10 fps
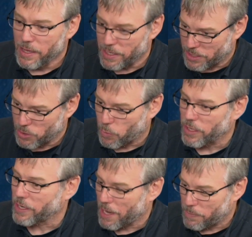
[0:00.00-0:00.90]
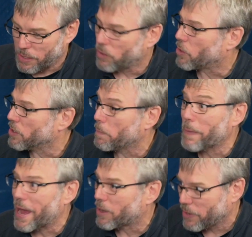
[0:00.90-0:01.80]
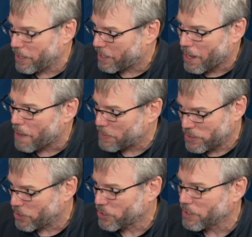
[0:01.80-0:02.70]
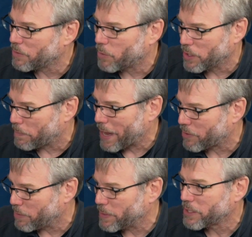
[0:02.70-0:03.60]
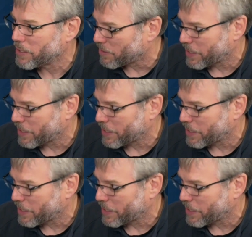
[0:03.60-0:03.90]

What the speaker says: this is where the chemical or the battery composition, where the battery material